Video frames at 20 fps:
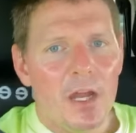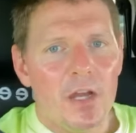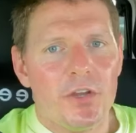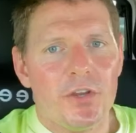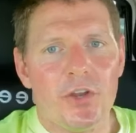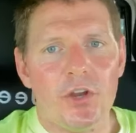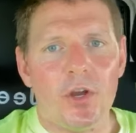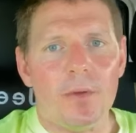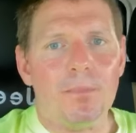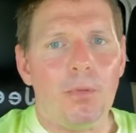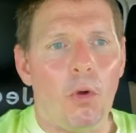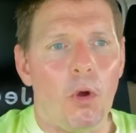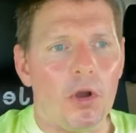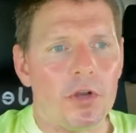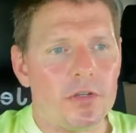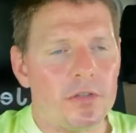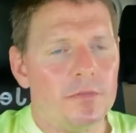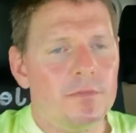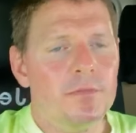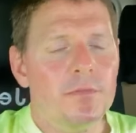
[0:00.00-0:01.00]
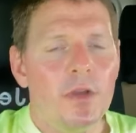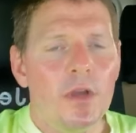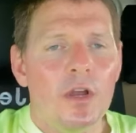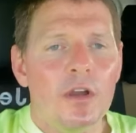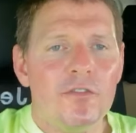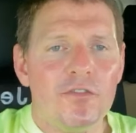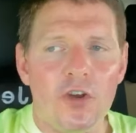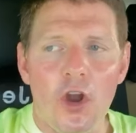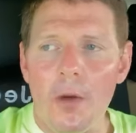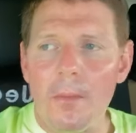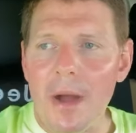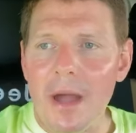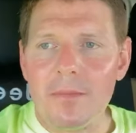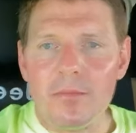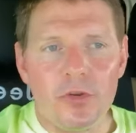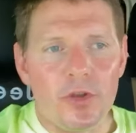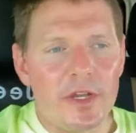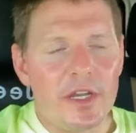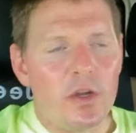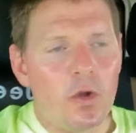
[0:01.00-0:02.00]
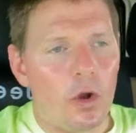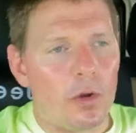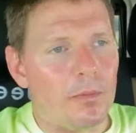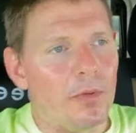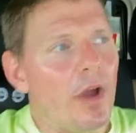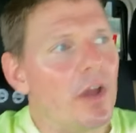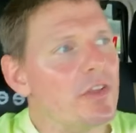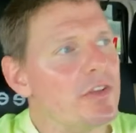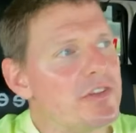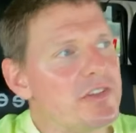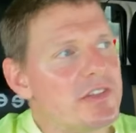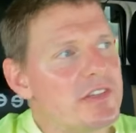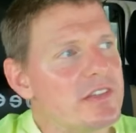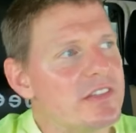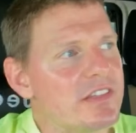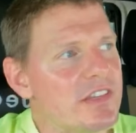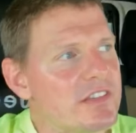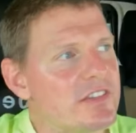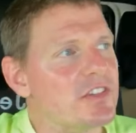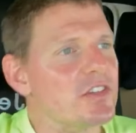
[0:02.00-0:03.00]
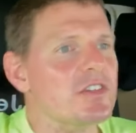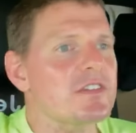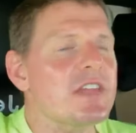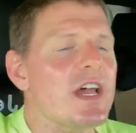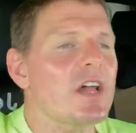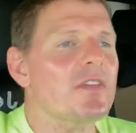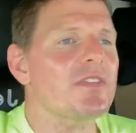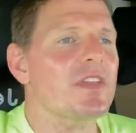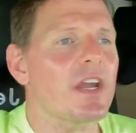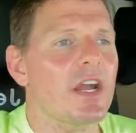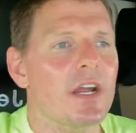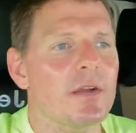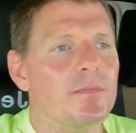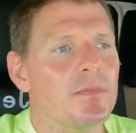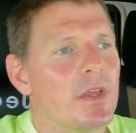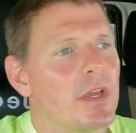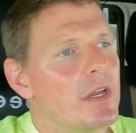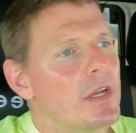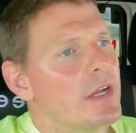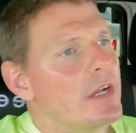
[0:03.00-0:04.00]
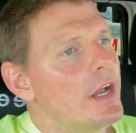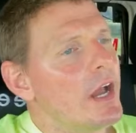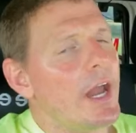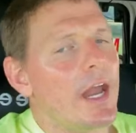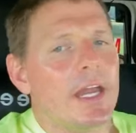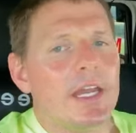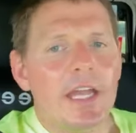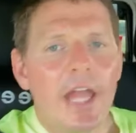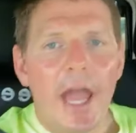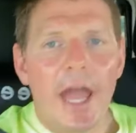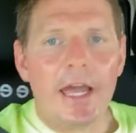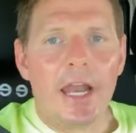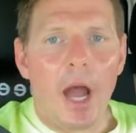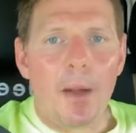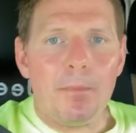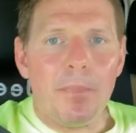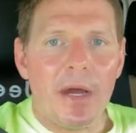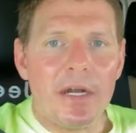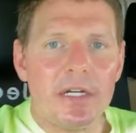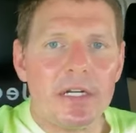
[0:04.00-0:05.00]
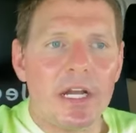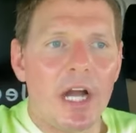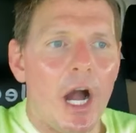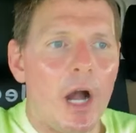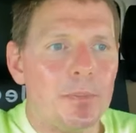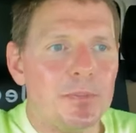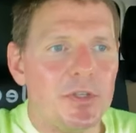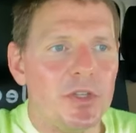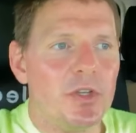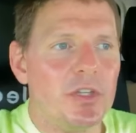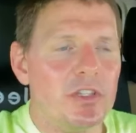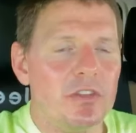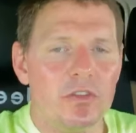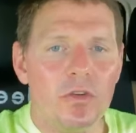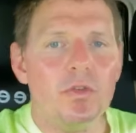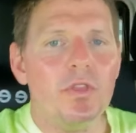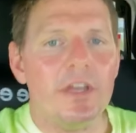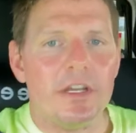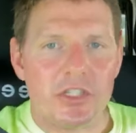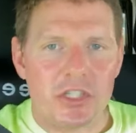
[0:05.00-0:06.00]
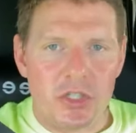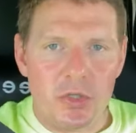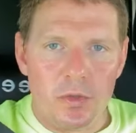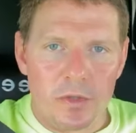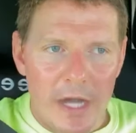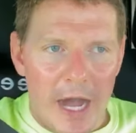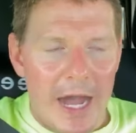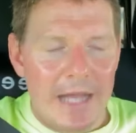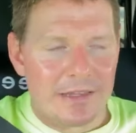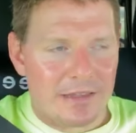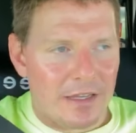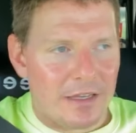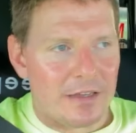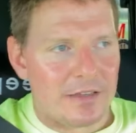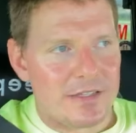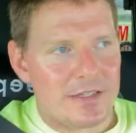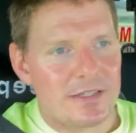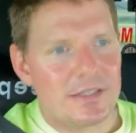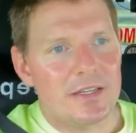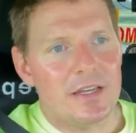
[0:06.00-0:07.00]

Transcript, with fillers: You're important. For all my Marine Corps brothers and sisters out there, hey, head up, Buttercup. You can do this. You got this.